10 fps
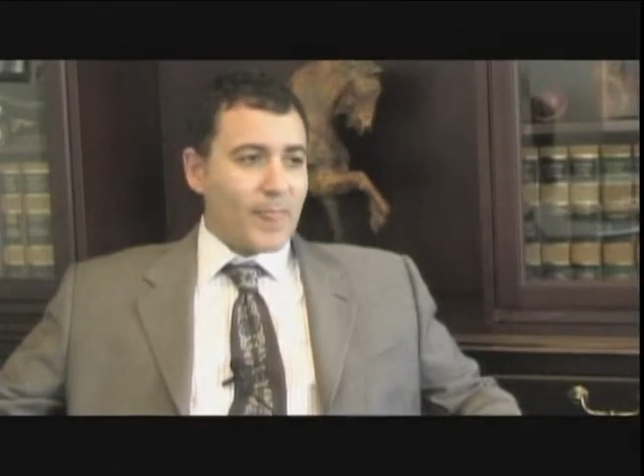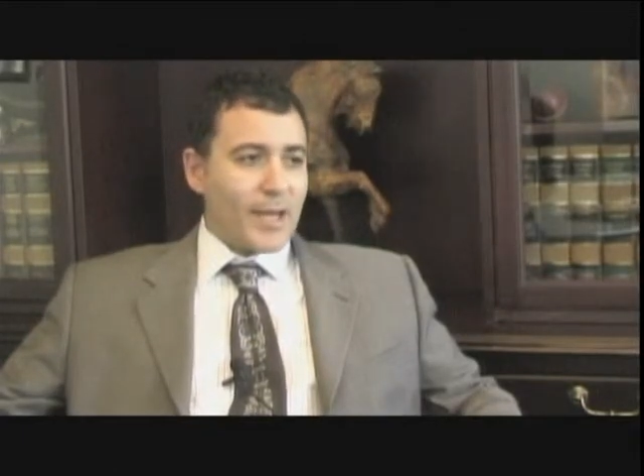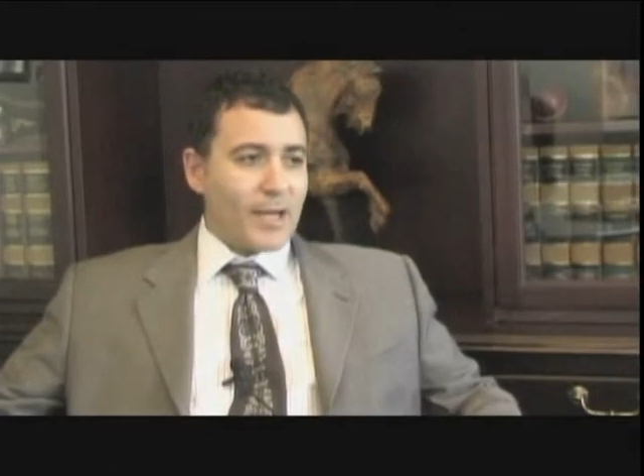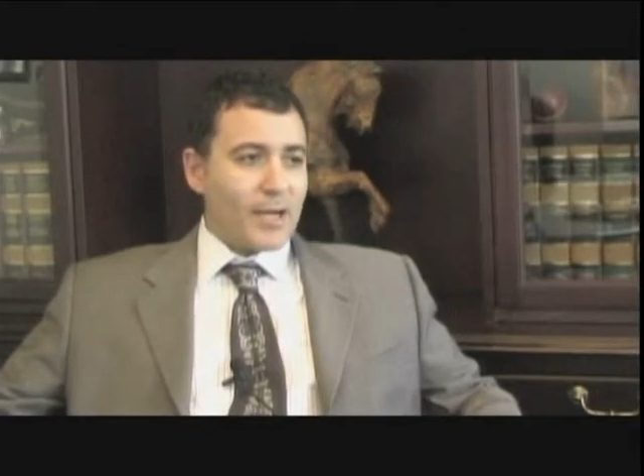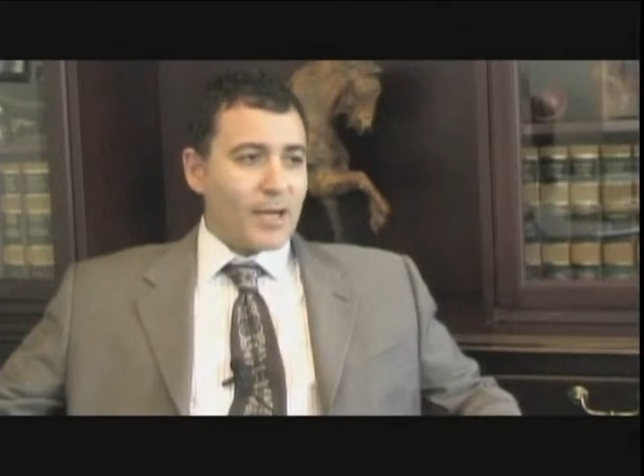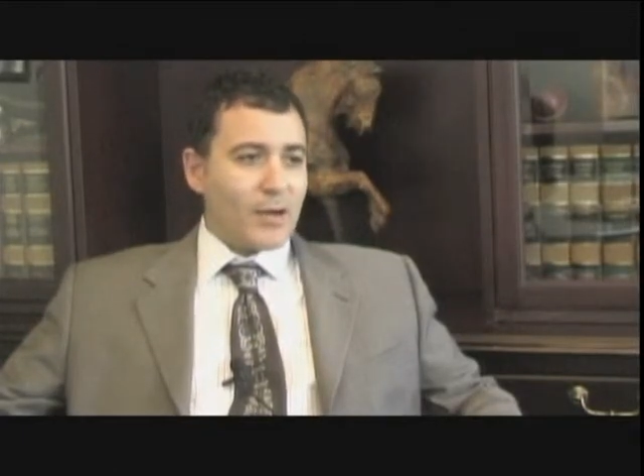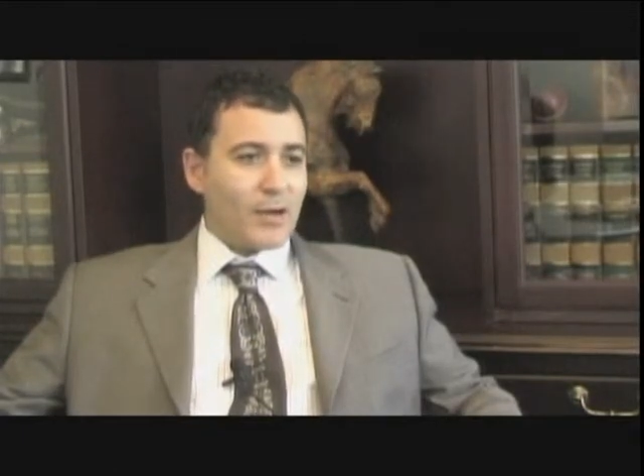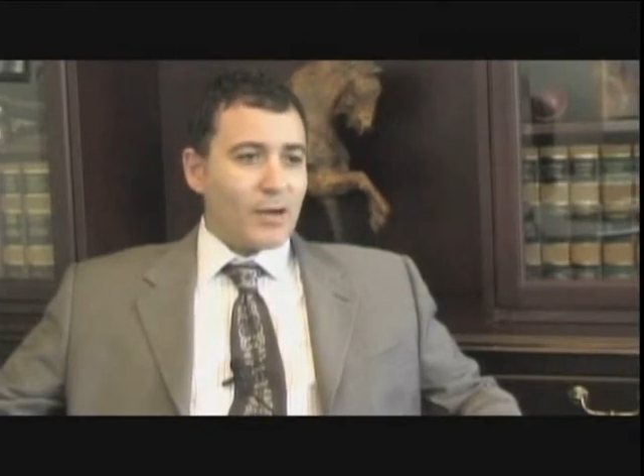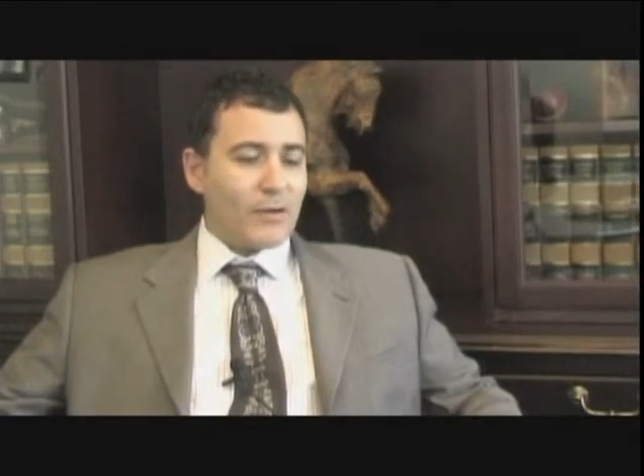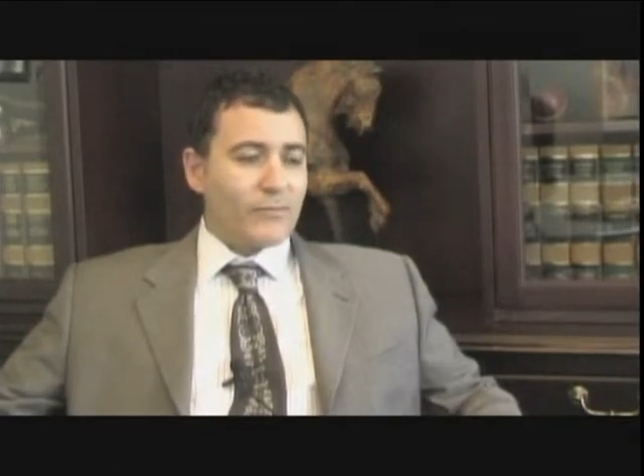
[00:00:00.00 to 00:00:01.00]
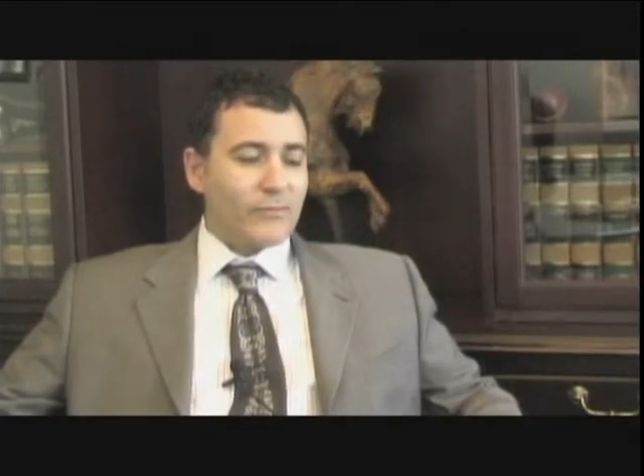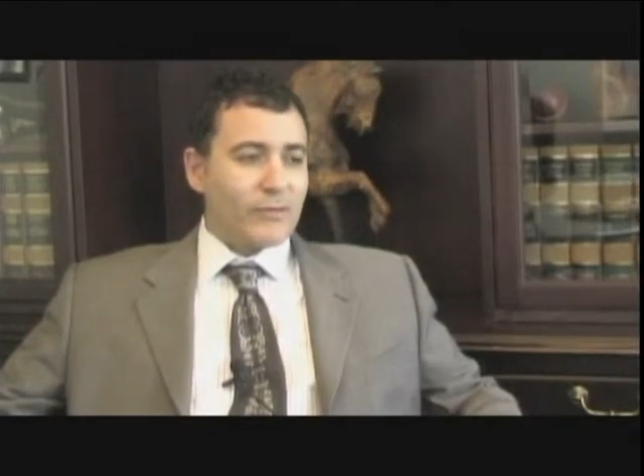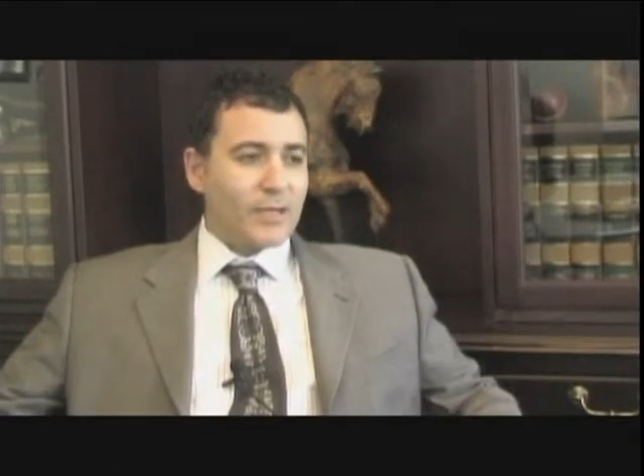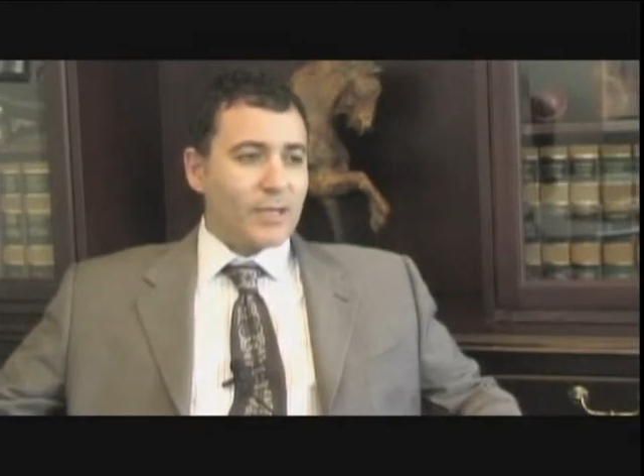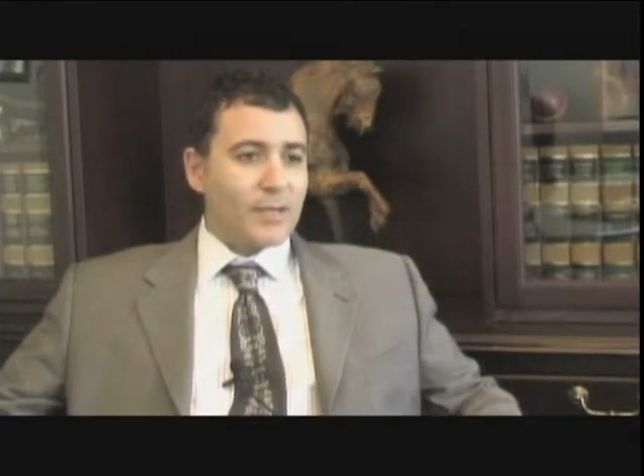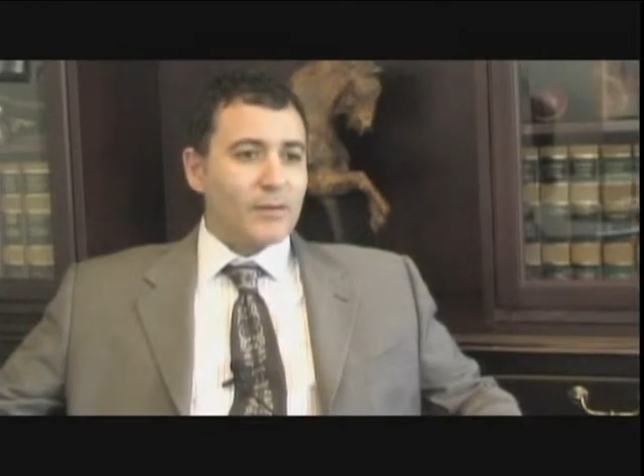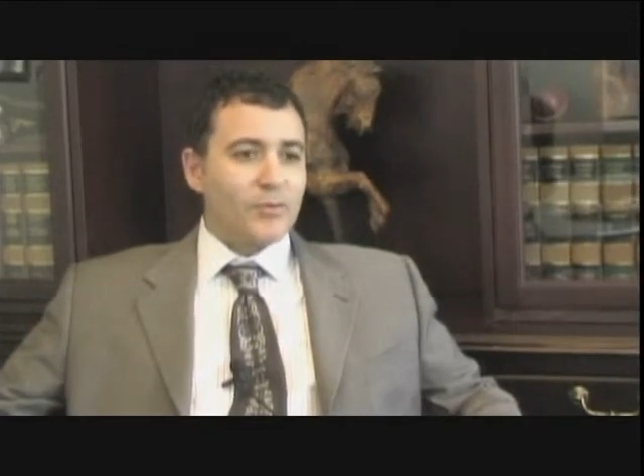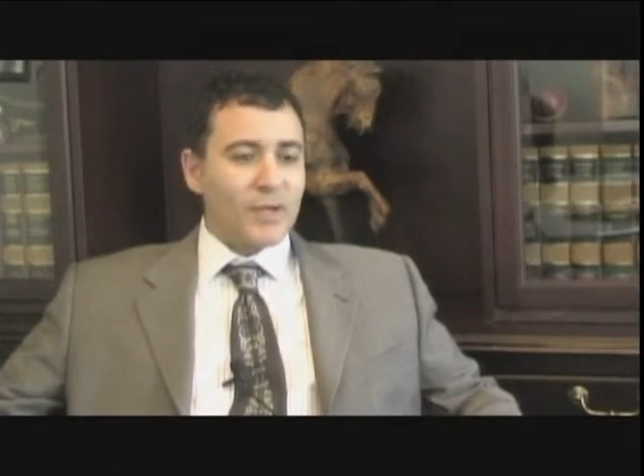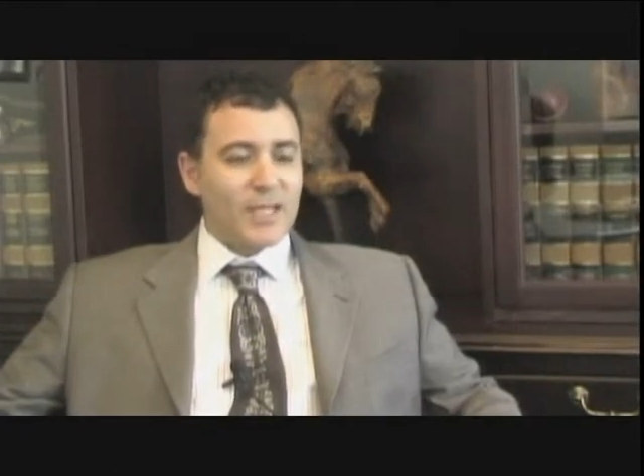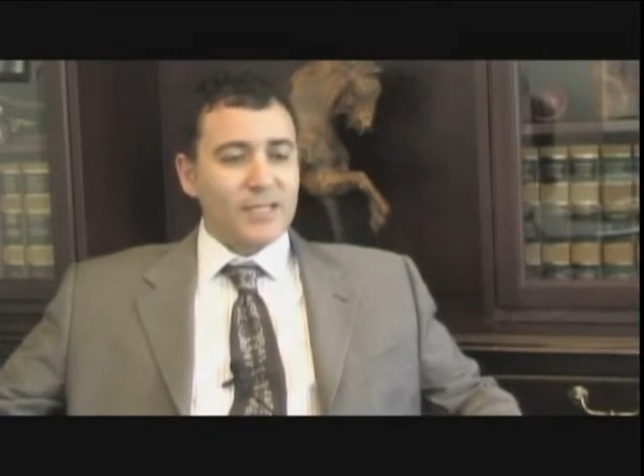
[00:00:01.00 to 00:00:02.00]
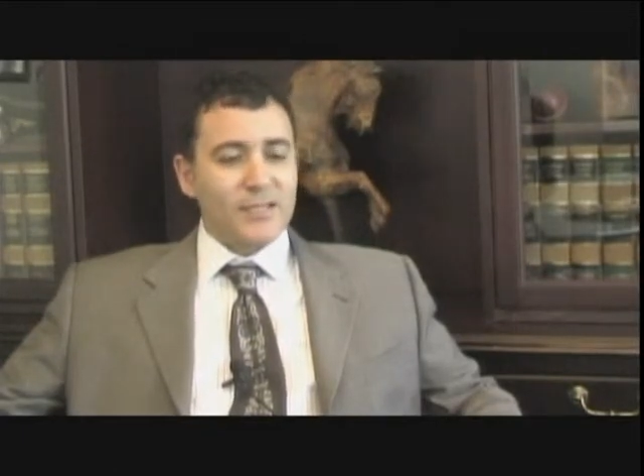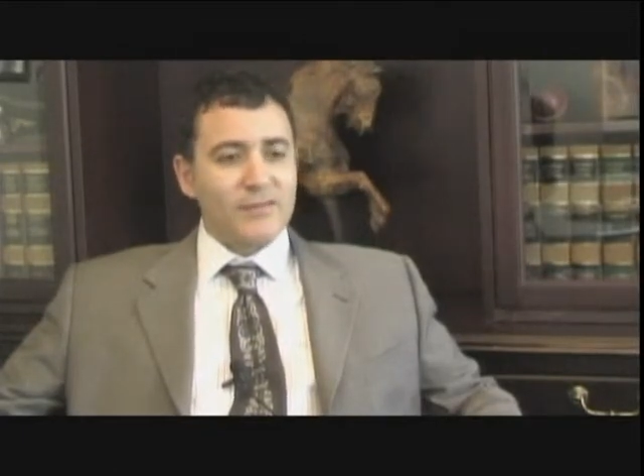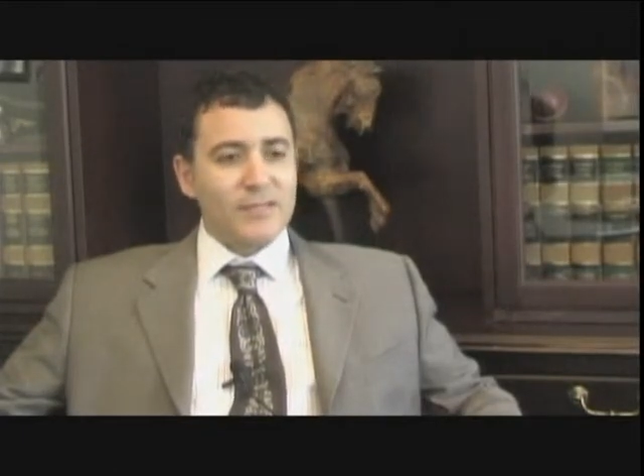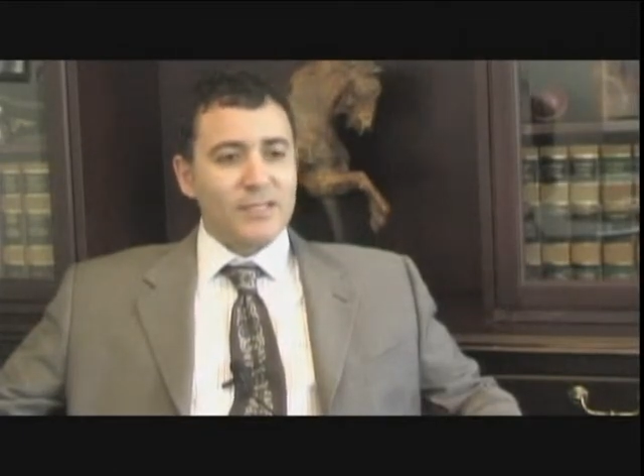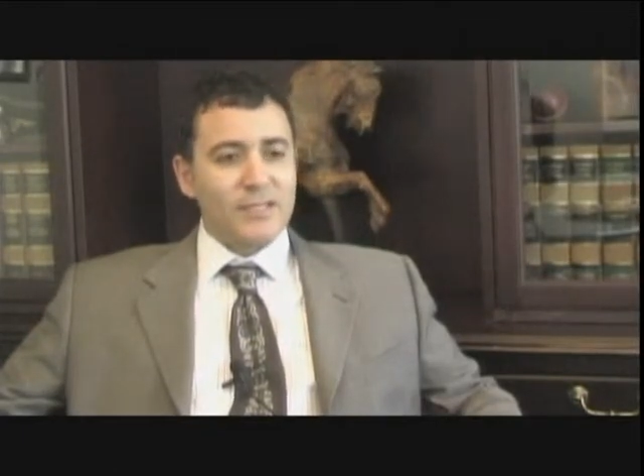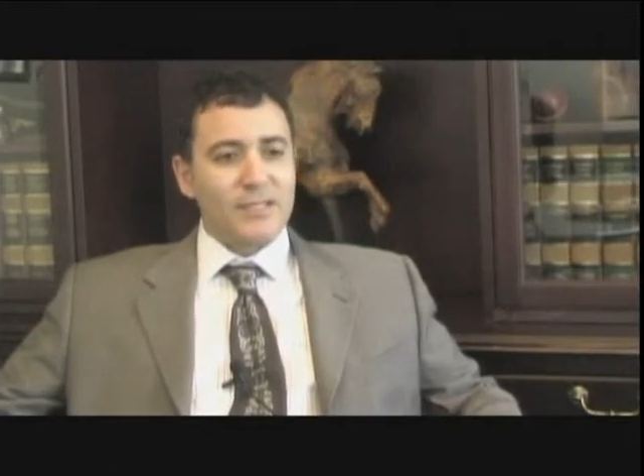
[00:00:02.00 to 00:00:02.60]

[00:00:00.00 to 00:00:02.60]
uh, of uh, relatives,